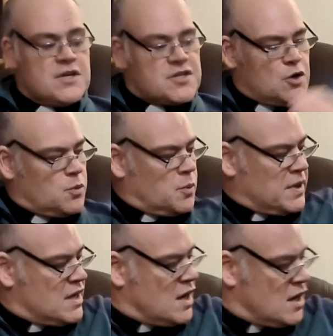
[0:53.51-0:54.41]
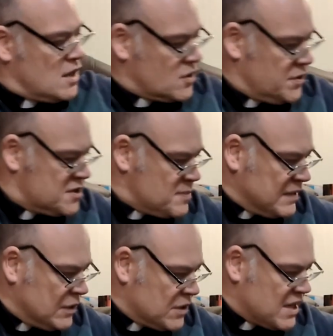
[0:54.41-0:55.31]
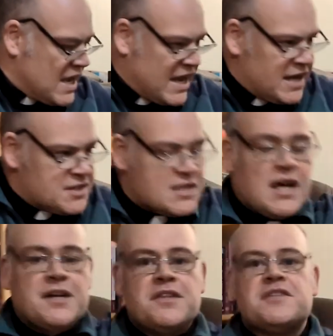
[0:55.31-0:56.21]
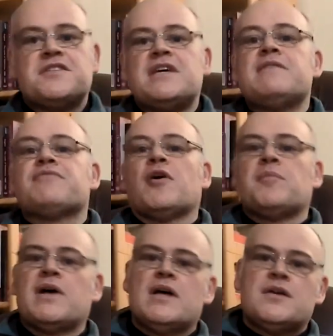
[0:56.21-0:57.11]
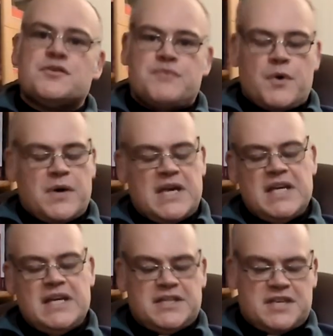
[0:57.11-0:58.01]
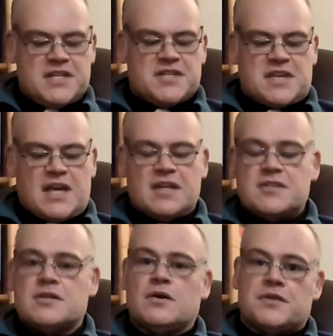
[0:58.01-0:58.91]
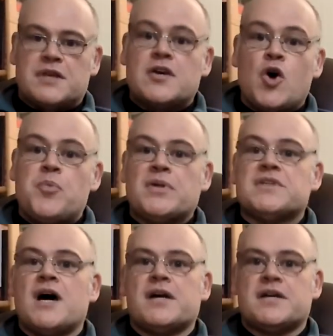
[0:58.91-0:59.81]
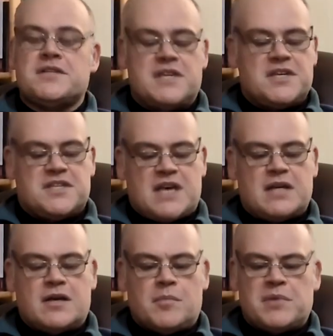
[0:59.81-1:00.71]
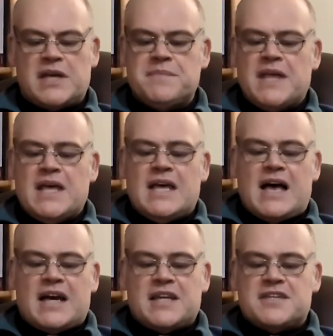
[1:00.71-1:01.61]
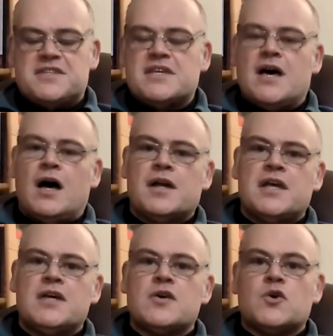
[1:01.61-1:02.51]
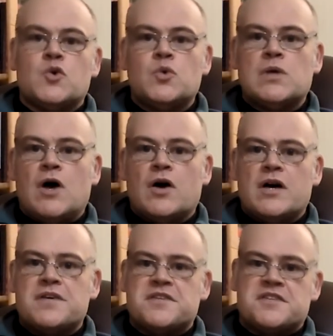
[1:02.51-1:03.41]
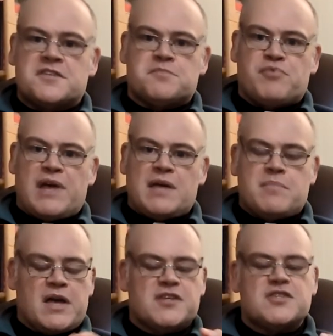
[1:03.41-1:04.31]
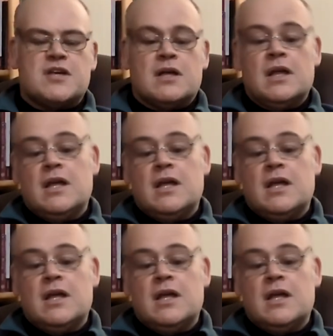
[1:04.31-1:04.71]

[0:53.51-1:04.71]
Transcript: So we are going to be looking at another tea from the Rohini tea estate, or the Gopaldara tea estate company, and it's the honey oolong spring, based